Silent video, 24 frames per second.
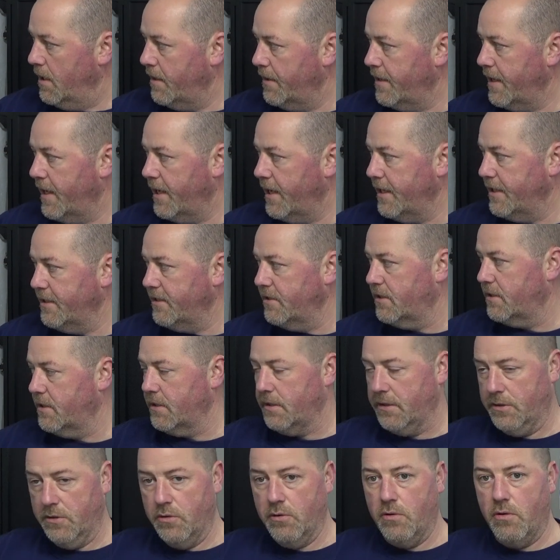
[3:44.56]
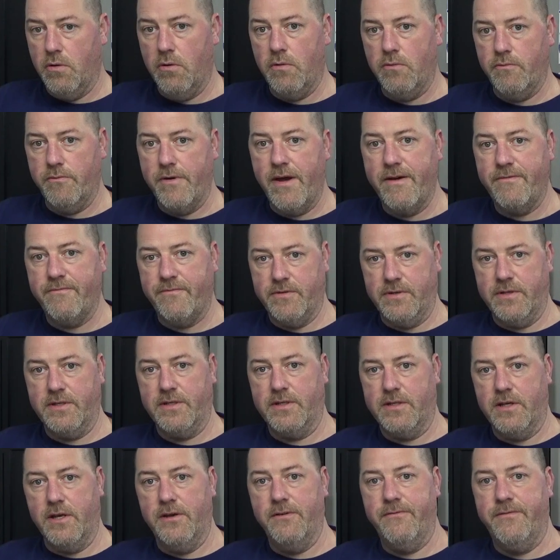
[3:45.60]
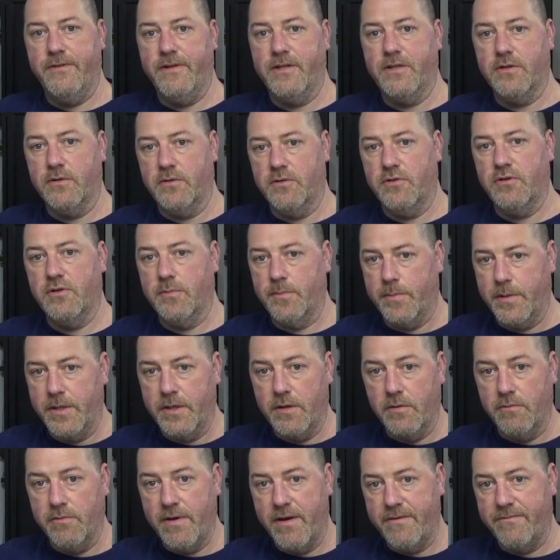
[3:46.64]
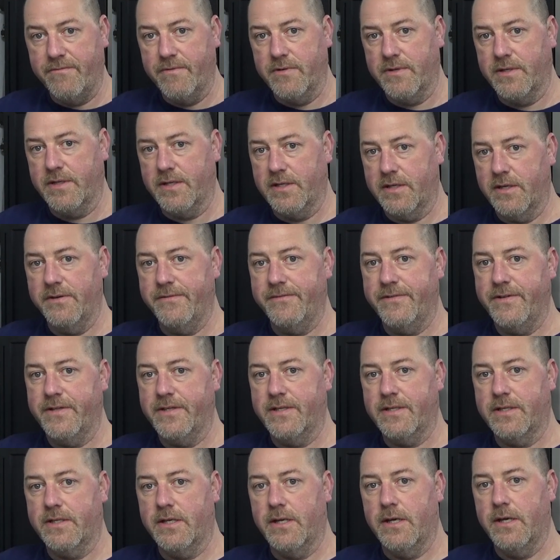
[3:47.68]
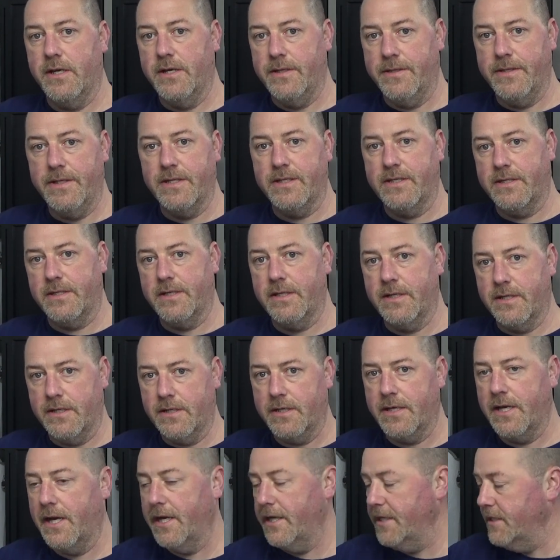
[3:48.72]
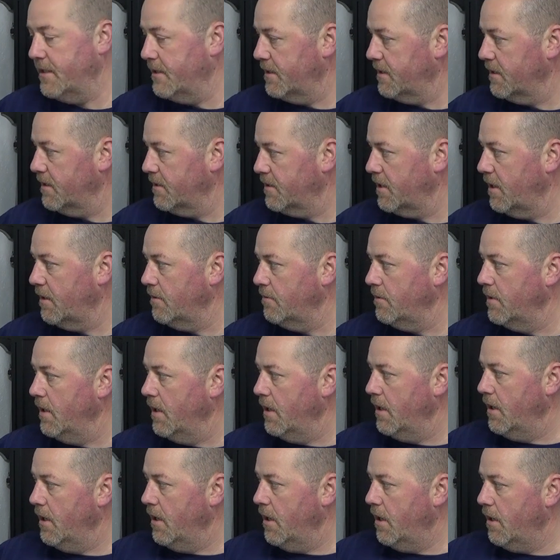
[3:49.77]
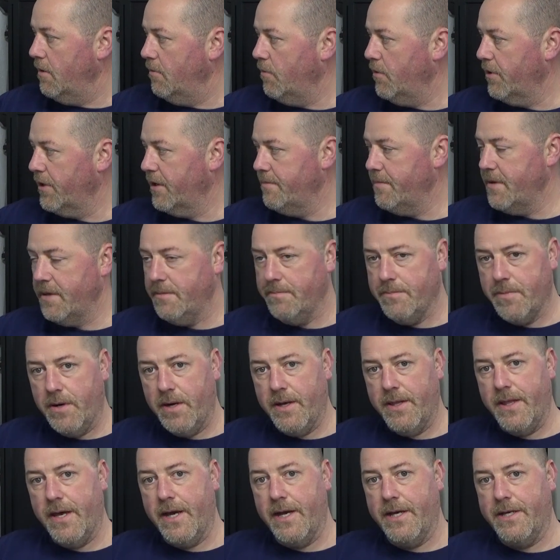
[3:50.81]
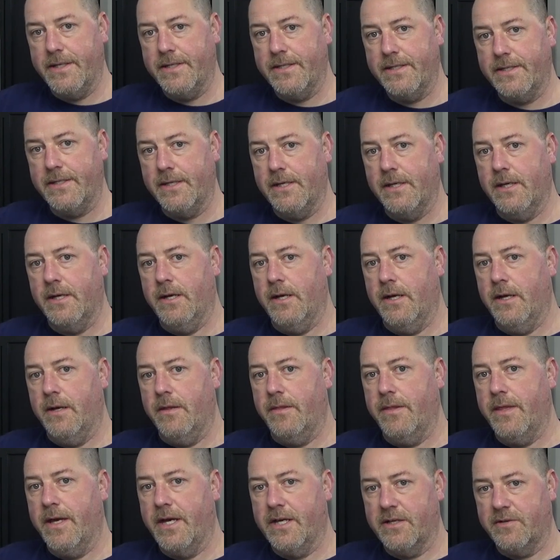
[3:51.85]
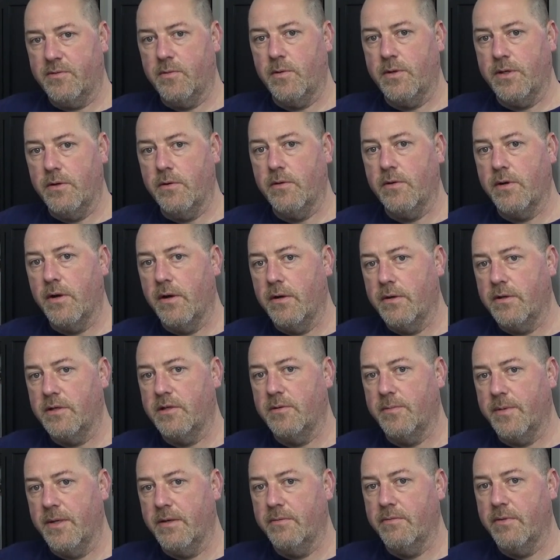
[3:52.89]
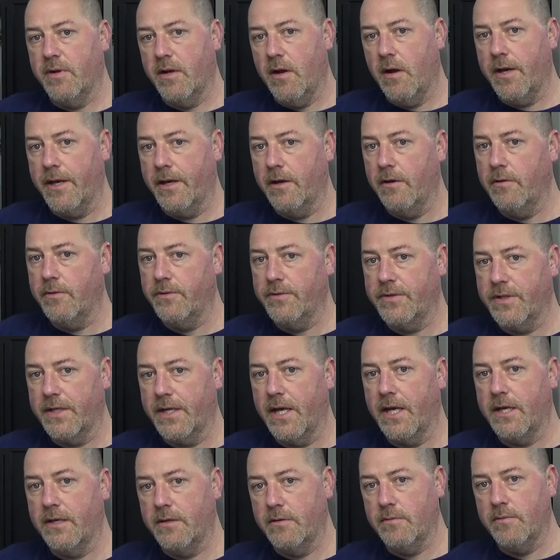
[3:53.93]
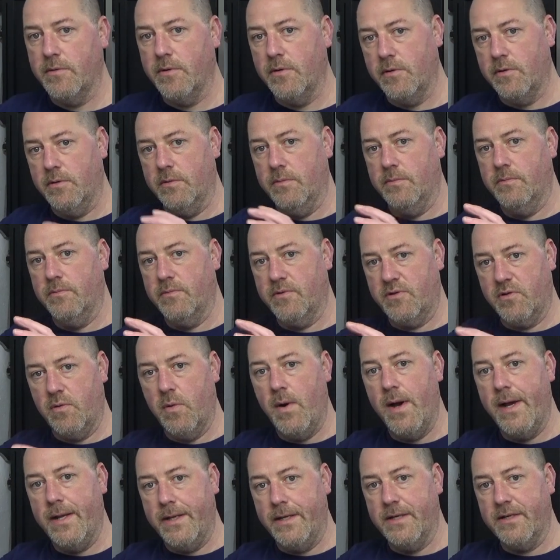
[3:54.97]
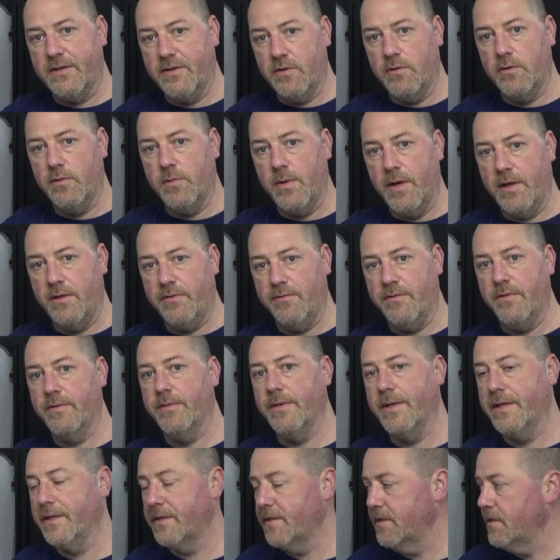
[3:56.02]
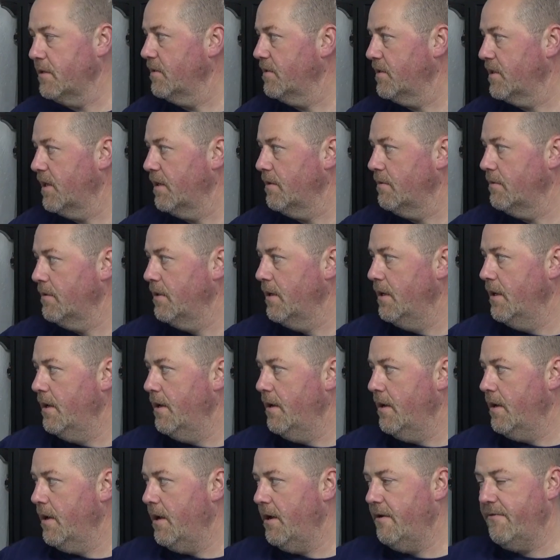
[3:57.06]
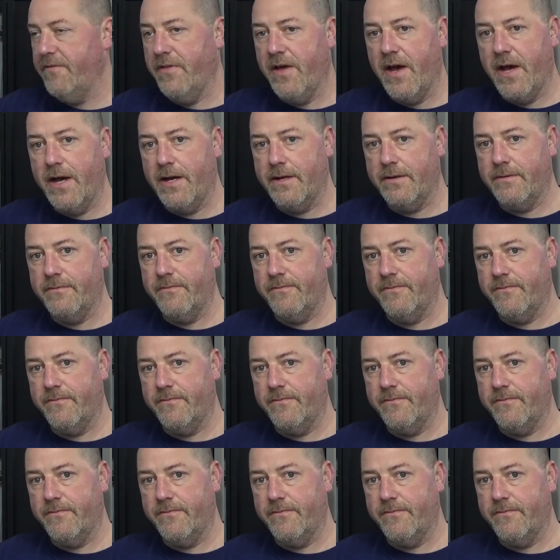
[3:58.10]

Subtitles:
that is your reference surface, or should be your reference surface in this case. So what I mean by that is that's what you're going to be relying on to get you your squareness all the way through this. So if that